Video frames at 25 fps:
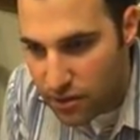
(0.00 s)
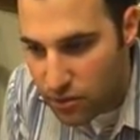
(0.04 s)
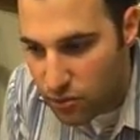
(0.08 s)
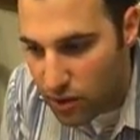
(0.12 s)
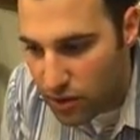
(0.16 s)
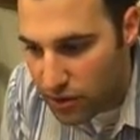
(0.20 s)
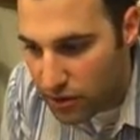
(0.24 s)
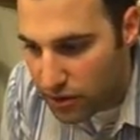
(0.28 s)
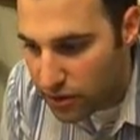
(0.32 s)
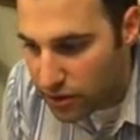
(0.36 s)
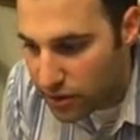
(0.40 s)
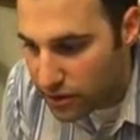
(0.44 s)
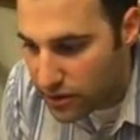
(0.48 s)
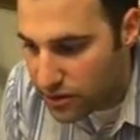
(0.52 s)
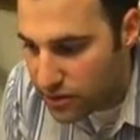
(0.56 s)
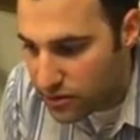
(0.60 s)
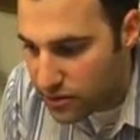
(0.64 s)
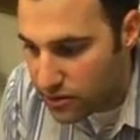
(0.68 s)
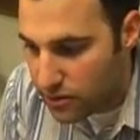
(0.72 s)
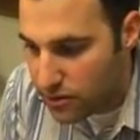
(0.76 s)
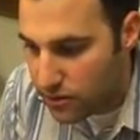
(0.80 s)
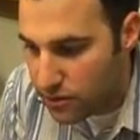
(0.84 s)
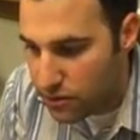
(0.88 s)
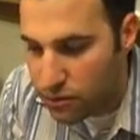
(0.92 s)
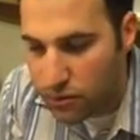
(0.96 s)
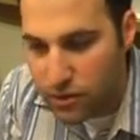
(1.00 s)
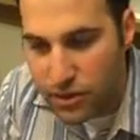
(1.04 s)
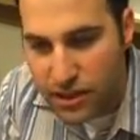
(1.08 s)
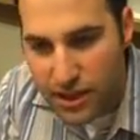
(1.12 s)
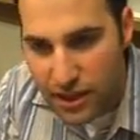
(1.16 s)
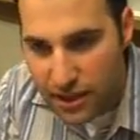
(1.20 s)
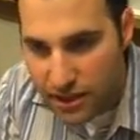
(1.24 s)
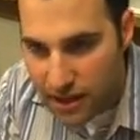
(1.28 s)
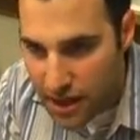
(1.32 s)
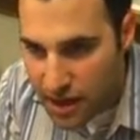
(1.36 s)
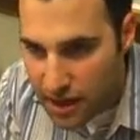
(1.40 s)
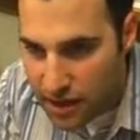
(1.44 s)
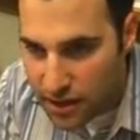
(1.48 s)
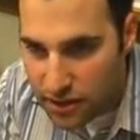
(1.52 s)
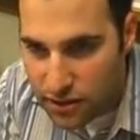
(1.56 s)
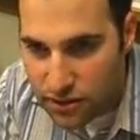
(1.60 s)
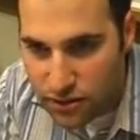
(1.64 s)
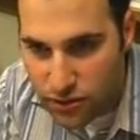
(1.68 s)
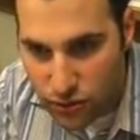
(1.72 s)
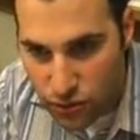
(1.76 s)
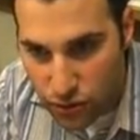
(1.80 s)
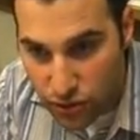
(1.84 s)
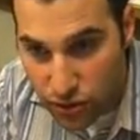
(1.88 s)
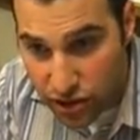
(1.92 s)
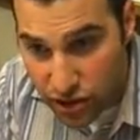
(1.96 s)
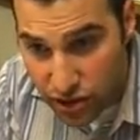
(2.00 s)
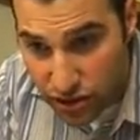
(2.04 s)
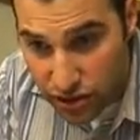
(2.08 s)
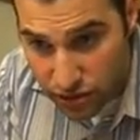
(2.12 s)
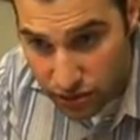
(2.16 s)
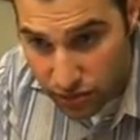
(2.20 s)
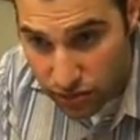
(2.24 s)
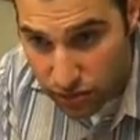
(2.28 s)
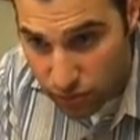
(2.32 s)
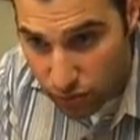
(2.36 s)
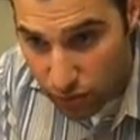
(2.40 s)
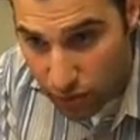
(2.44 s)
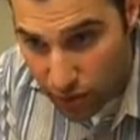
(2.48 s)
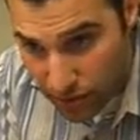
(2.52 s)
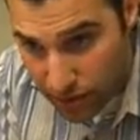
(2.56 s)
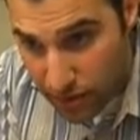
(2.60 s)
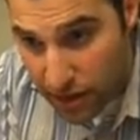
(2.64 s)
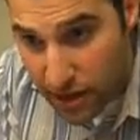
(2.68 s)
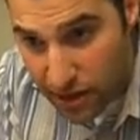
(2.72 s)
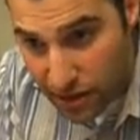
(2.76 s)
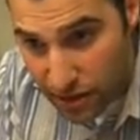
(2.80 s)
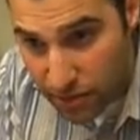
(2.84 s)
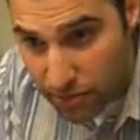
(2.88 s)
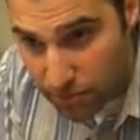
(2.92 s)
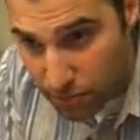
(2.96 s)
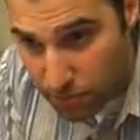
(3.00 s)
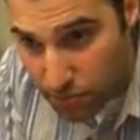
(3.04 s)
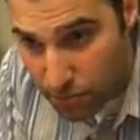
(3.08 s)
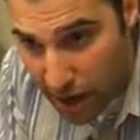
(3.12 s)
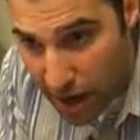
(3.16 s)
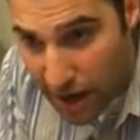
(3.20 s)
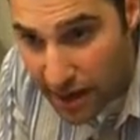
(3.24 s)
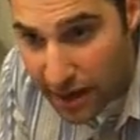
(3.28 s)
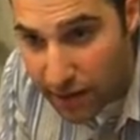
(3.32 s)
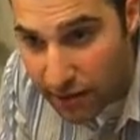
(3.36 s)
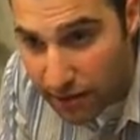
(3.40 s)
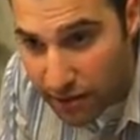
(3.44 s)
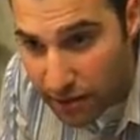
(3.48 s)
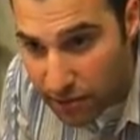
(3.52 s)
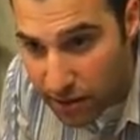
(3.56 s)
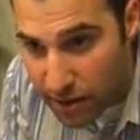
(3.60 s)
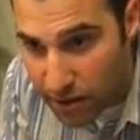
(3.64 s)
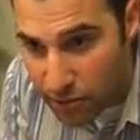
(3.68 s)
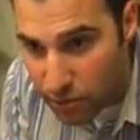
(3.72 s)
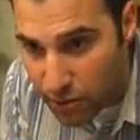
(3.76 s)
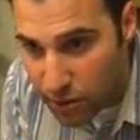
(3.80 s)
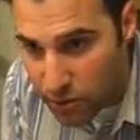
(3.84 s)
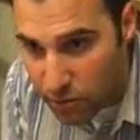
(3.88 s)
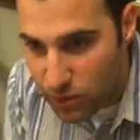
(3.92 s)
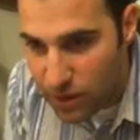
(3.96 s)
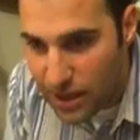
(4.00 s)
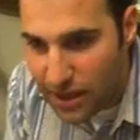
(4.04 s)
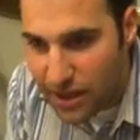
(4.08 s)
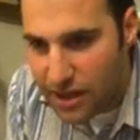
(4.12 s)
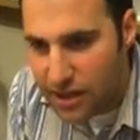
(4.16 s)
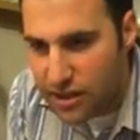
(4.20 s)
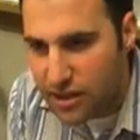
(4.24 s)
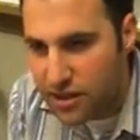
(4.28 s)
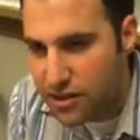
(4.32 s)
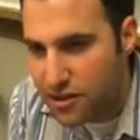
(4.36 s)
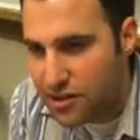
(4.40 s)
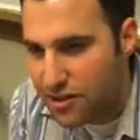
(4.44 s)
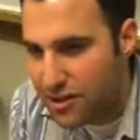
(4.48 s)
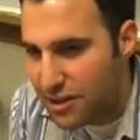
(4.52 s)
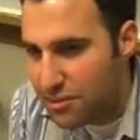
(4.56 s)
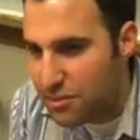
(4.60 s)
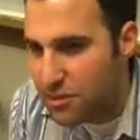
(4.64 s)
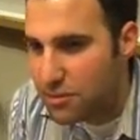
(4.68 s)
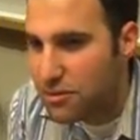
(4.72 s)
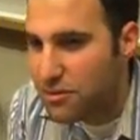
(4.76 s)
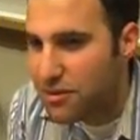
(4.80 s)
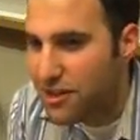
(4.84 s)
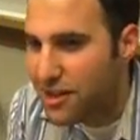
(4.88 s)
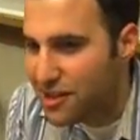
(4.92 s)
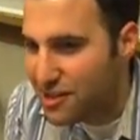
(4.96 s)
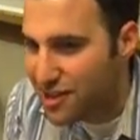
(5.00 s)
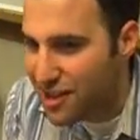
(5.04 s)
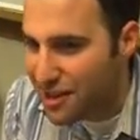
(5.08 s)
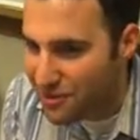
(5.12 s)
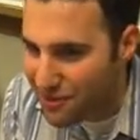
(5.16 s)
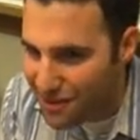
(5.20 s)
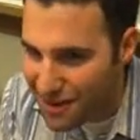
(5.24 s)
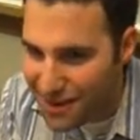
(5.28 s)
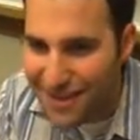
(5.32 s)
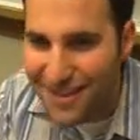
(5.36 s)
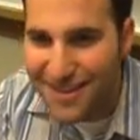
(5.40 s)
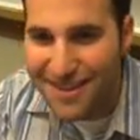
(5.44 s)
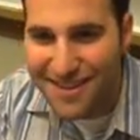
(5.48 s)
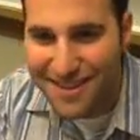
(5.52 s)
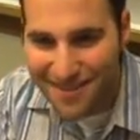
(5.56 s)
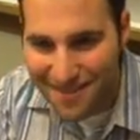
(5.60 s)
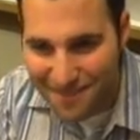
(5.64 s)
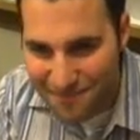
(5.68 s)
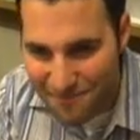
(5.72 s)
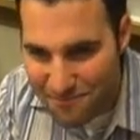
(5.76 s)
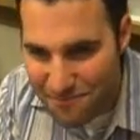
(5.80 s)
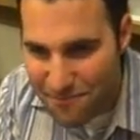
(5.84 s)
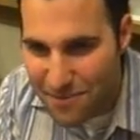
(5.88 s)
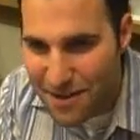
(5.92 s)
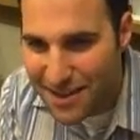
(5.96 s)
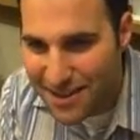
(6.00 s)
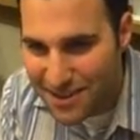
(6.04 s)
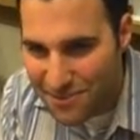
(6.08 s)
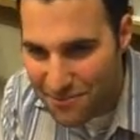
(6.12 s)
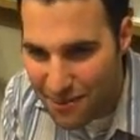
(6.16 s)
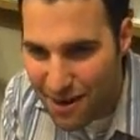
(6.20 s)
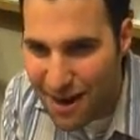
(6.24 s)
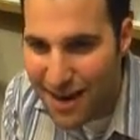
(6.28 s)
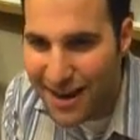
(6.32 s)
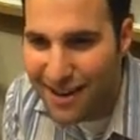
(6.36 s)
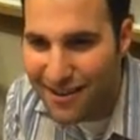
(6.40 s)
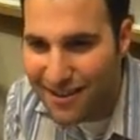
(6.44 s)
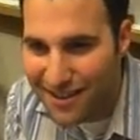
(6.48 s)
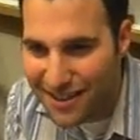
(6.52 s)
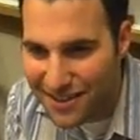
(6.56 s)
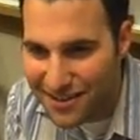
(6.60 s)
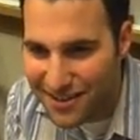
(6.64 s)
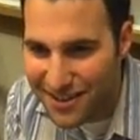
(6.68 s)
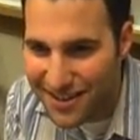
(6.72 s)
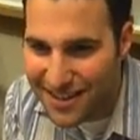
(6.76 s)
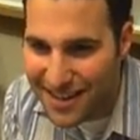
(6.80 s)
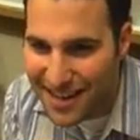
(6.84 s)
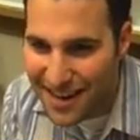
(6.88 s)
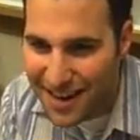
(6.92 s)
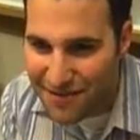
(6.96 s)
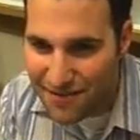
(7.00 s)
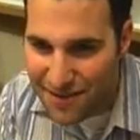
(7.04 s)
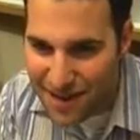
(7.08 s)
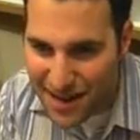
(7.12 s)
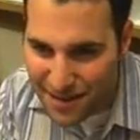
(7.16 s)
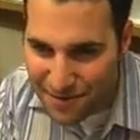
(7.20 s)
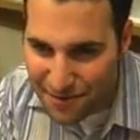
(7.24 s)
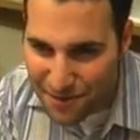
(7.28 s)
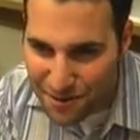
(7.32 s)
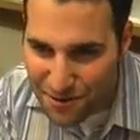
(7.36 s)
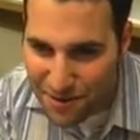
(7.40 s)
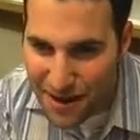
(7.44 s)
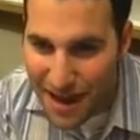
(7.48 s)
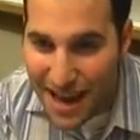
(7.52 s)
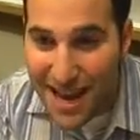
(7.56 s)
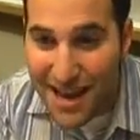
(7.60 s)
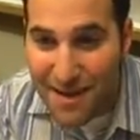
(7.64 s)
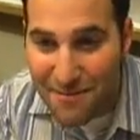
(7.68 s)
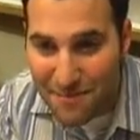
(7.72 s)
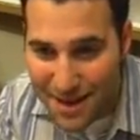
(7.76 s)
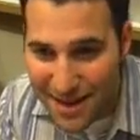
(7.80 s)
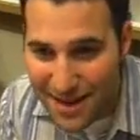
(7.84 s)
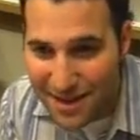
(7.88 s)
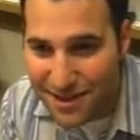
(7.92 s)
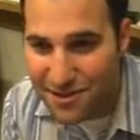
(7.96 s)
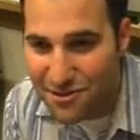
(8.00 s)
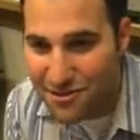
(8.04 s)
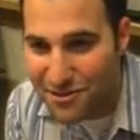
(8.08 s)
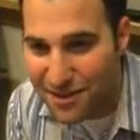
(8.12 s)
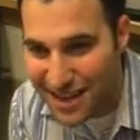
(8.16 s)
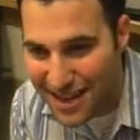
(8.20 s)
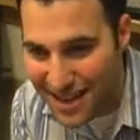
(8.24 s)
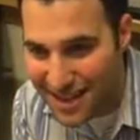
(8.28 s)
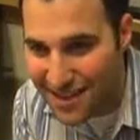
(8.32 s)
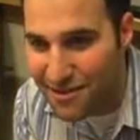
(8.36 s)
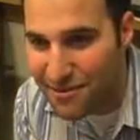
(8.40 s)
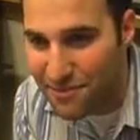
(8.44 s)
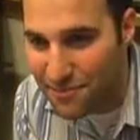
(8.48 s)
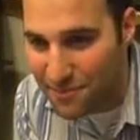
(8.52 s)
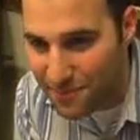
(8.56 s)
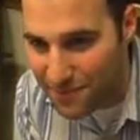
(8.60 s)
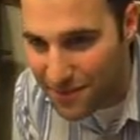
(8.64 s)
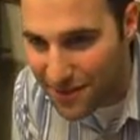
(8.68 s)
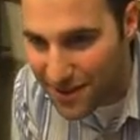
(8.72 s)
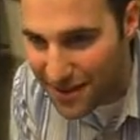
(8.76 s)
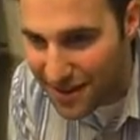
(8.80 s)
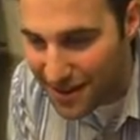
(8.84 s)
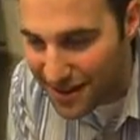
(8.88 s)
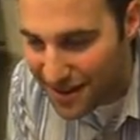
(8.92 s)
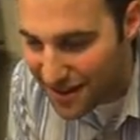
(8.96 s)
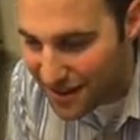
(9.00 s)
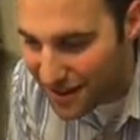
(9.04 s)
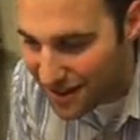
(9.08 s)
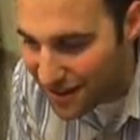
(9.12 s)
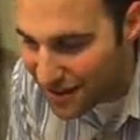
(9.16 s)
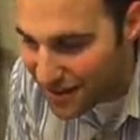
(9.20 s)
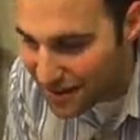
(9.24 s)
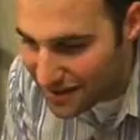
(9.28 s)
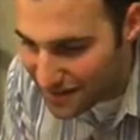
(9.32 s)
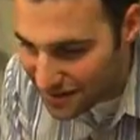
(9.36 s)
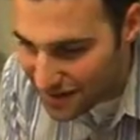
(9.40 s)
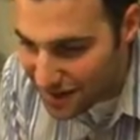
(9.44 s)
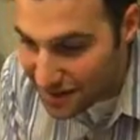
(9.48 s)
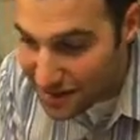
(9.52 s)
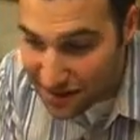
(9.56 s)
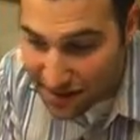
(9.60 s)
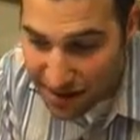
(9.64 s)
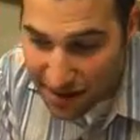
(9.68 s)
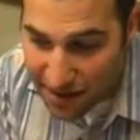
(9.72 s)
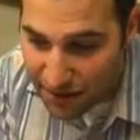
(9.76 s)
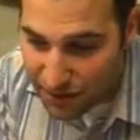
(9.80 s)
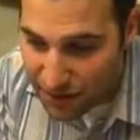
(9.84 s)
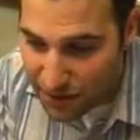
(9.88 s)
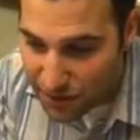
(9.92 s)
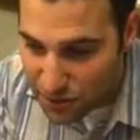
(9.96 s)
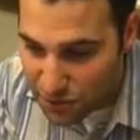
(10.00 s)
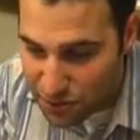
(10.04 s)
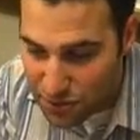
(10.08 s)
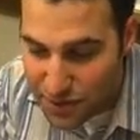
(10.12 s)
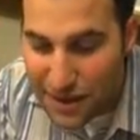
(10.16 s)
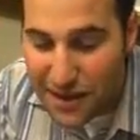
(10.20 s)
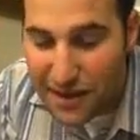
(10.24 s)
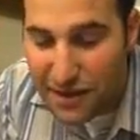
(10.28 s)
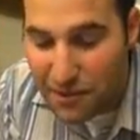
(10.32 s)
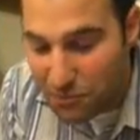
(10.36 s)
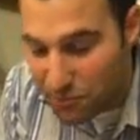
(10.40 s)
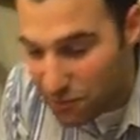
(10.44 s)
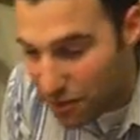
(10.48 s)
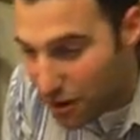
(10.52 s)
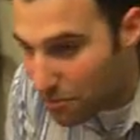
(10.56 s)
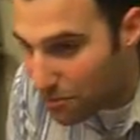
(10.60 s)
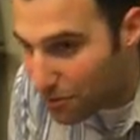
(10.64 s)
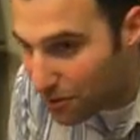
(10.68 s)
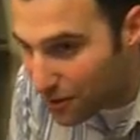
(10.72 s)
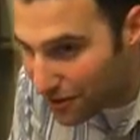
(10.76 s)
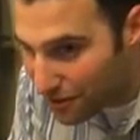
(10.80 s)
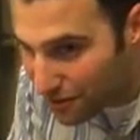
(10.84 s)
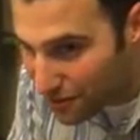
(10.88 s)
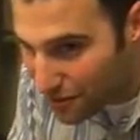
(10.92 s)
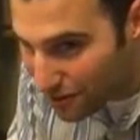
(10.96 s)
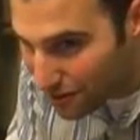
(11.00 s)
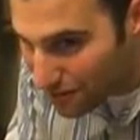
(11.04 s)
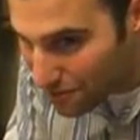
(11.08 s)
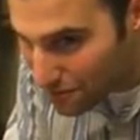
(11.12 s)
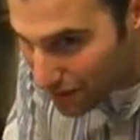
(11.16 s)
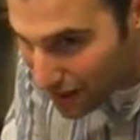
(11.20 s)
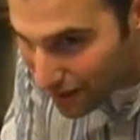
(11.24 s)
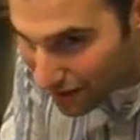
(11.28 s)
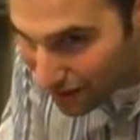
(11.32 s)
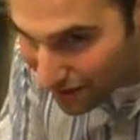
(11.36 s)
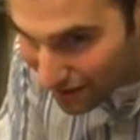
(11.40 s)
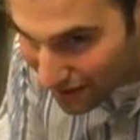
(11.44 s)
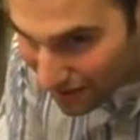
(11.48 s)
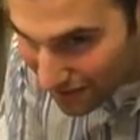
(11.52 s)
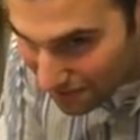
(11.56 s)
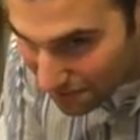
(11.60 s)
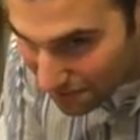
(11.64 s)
Whether it's through DLLs or just within a binary, right? C++ can generate mixed binaries, right? That have native code and managed code in them. And that's a kind of a unique property of our compiler.